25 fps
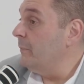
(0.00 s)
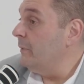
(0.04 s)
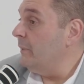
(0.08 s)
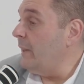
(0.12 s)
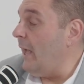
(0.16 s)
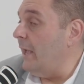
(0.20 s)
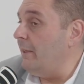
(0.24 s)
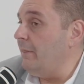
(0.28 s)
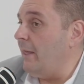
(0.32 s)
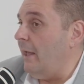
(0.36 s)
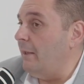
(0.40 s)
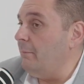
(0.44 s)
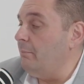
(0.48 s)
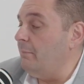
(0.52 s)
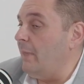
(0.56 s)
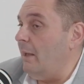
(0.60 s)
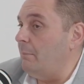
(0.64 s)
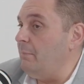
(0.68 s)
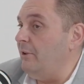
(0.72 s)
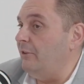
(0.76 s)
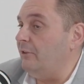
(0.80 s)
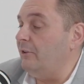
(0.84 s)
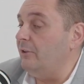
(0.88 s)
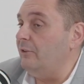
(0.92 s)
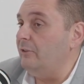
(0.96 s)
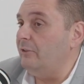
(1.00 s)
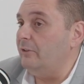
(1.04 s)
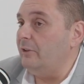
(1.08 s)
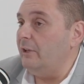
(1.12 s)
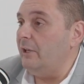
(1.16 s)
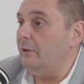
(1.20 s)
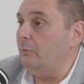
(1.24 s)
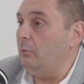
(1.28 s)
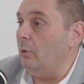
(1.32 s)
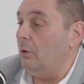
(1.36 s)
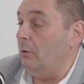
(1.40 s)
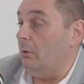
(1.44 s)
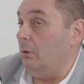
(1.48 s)
They
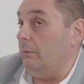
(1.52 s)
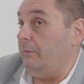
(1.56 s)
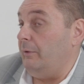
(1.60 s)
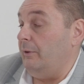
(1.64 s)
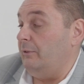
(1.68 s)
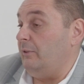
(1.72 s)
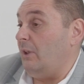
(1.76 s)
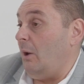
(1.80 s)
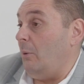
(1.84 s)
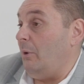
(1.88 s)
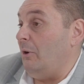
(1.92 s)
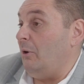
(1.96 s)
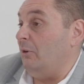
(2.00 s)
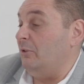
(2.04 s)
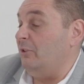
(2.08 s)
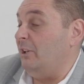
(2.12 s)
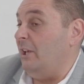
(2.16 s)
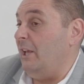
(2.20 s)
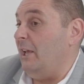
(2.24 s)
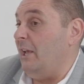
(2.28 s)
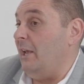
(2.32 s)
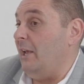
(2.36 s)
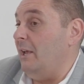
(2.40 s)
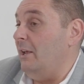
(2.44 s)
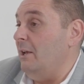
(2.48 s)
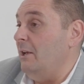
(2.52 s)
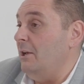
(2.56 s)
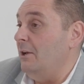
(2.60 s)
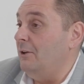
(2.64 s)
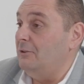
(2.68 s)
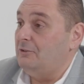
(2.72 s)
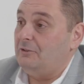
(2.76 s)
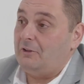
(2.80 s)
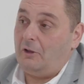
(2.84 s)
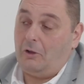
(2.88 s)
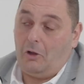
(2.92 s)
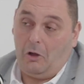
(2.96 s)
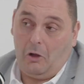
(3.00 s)
misconceive, well, if there's no one else here,
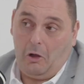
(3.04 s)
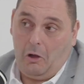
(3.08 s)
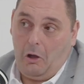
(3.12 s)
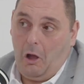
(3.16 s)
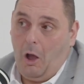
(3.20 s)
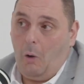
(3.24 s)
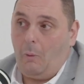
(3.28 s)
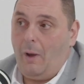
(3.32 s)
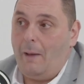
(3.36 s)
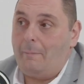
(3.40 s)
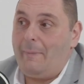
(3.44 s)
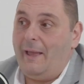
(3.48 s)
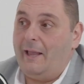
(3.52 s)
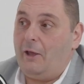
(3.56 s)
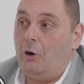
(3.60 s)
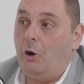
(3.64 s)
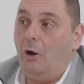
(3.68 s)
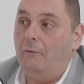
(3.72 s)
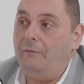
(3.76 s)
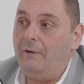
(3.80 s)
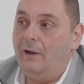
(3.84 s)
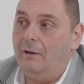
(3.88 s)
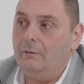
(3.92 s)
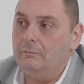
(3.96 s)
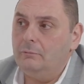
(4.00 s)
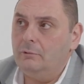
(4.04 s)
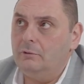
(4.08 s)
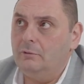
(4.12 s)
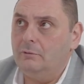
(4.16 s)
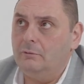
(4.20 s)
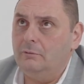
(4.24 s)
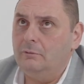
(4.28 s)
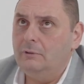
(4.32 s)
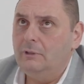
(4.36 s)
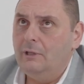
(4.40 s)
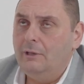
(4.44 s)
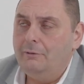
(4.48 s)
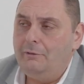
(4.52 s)
so I won't make an offer.
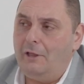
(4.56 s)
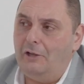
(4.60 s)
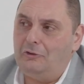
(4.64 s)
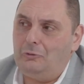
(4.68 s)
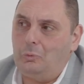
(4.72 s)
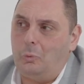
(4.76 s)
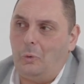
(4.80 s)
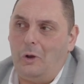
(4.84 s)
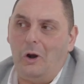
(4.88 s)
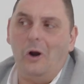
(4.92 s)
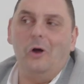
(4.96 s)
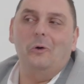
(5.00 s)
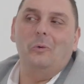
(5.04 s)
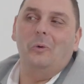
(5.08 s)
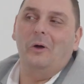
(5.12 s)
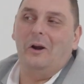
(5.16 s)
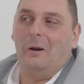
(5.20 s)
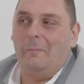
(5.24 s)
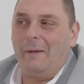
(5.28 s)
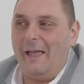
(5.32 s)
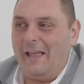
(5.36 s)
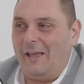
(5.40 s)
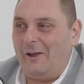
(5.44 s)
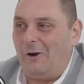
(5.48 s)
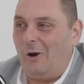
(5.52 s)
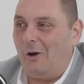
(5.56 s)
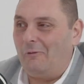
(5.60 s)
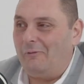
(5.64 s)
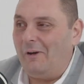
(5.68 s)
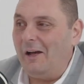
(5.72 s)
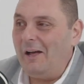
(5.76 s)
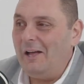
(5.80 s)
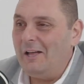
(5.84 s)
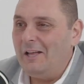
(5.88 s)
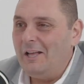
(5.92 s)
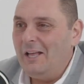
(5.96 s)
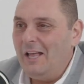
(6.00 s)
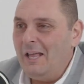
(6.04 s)
Well, that's when I'd want to make an
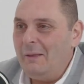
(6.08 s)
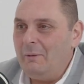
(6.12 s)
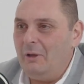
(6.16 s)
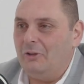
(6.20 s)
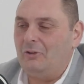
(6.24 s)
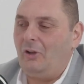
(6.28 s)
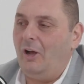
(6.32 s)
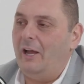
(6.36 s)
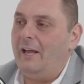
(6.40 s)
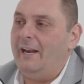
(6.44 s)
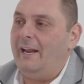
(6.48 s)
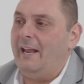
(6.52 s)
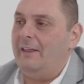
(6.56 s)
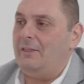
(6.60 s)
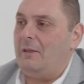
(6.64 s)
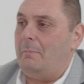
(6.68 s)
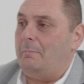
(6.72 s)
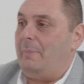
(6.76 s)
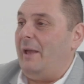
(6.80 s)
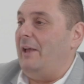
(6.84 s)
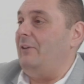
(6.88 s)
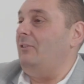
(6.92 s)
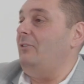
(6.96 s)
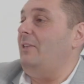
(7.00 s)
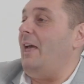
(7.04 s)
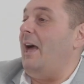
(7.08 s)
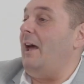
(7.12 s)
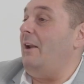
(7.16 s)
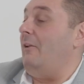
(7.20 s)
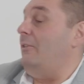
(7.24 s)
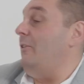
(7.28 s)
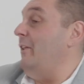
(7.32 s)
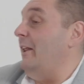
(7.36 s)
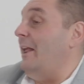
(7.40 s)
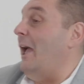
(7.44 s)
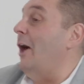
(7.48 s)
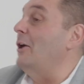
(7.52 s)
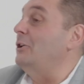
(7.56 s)
offer because I'm going to get the best out
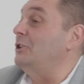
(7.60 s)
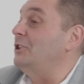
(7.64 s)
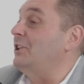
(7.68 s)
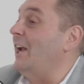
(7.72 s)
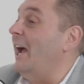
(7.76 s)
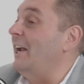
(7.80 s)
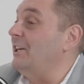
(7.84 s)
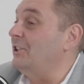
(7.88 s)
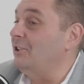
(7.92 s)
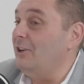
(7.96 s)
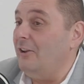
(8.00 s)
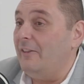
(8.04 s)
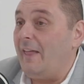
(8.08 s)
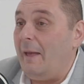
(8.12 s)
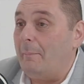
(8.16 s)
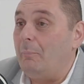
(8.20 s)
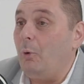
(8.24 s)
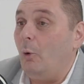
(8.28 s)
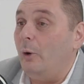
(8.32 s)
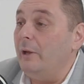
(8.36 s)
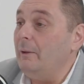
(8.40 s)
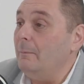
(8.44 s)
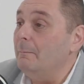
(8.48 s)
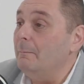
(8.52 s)
of negotiation at that point.